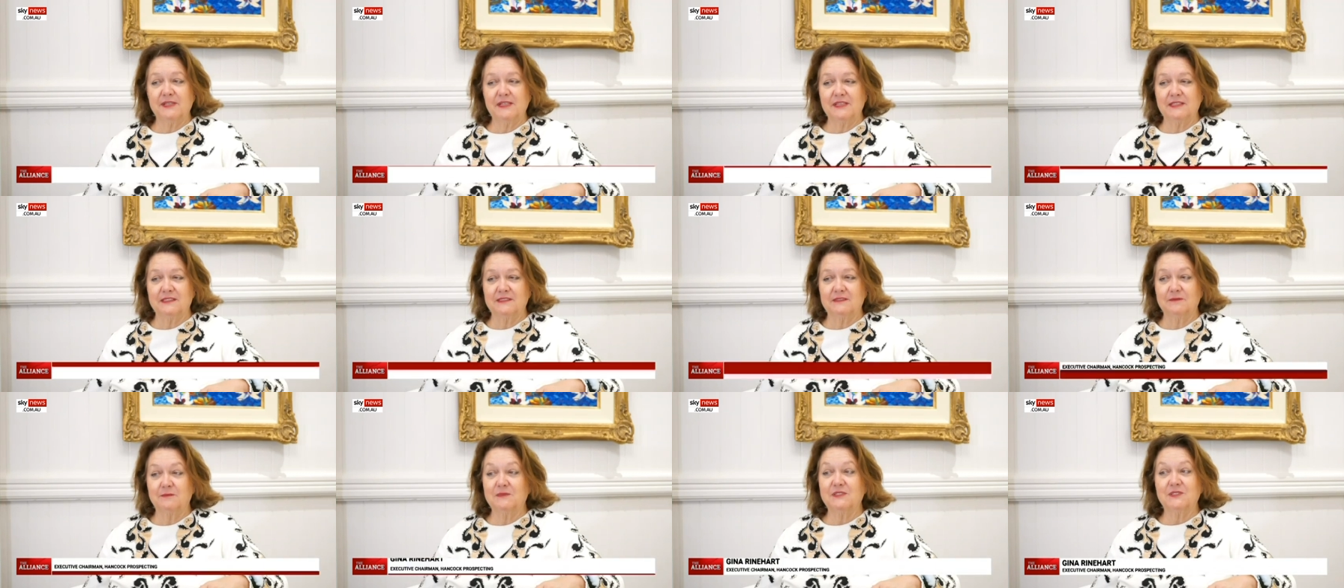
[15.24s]
billion
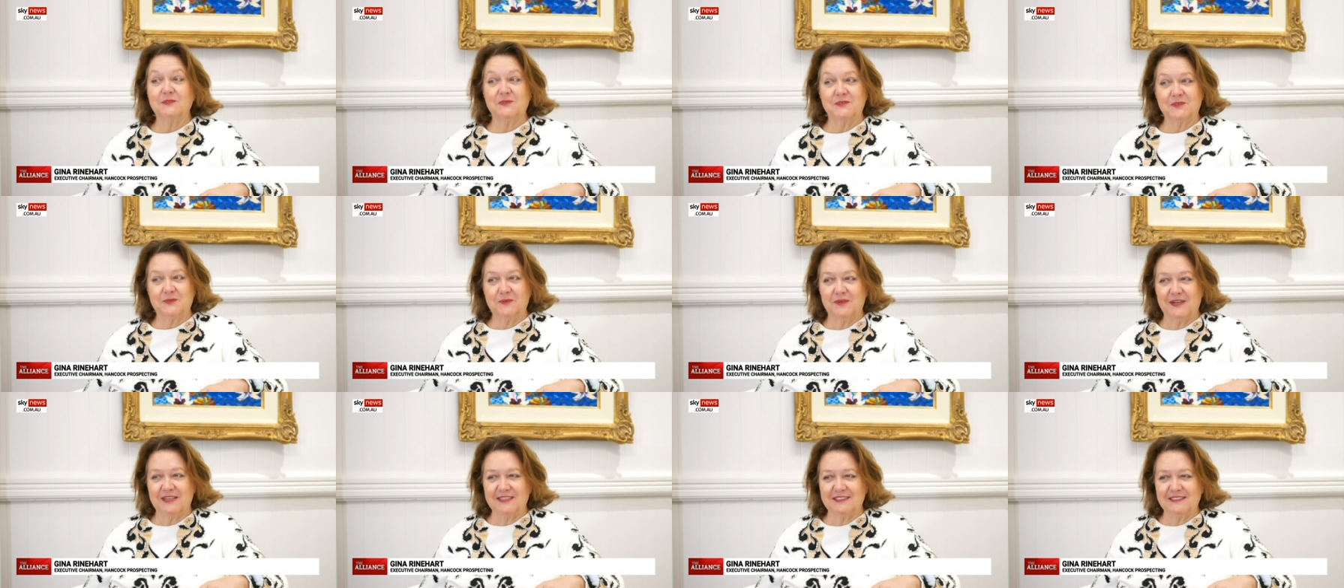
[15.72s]
dollars, which was
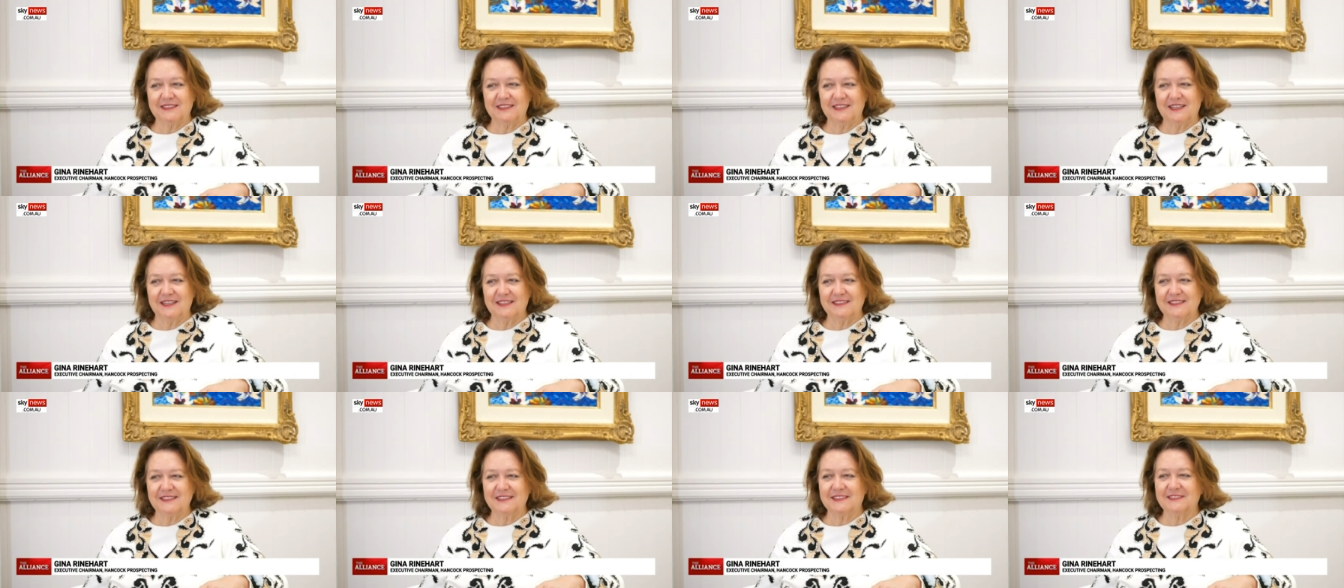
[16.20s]
quite a
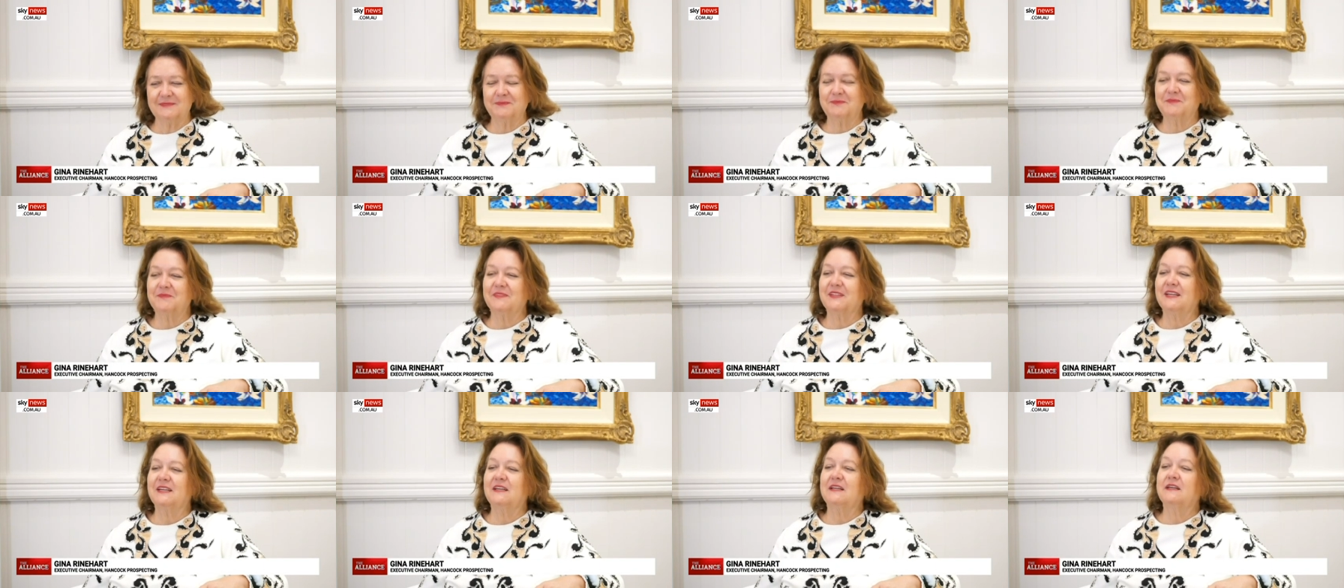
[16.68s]
task,
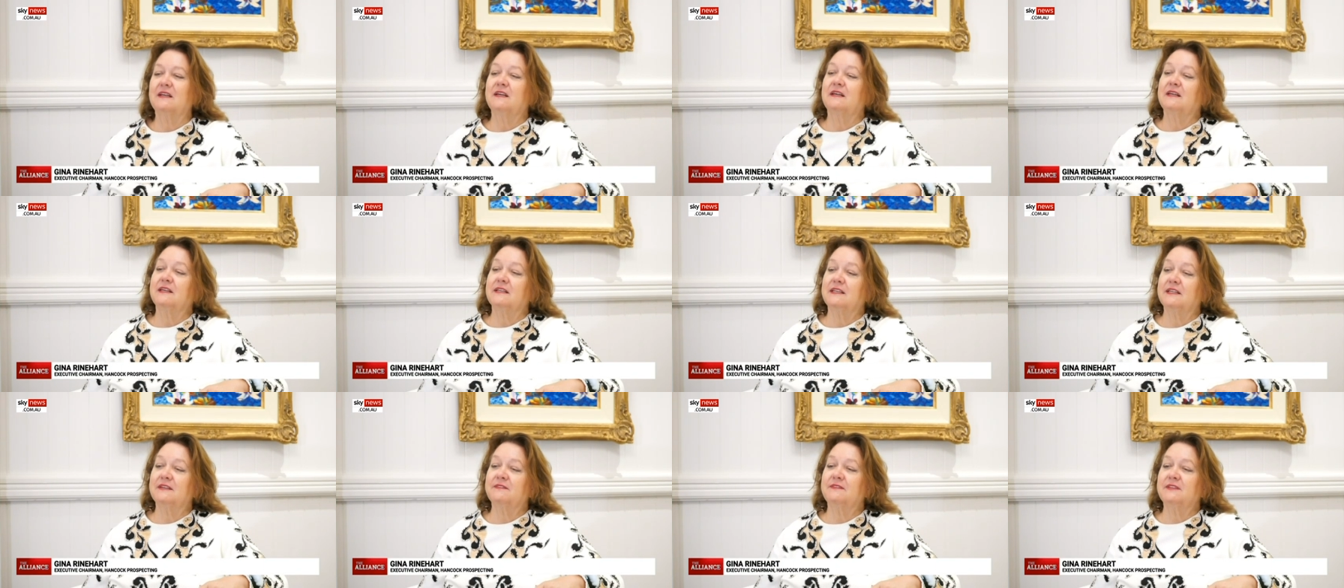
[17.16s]

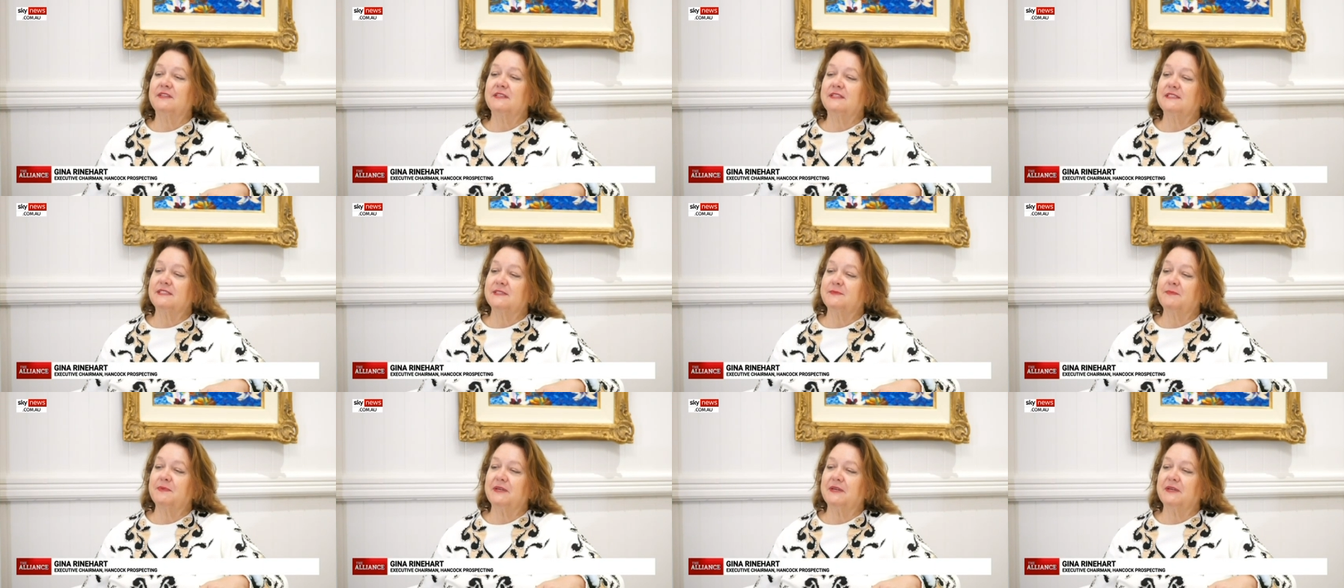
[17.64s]
given this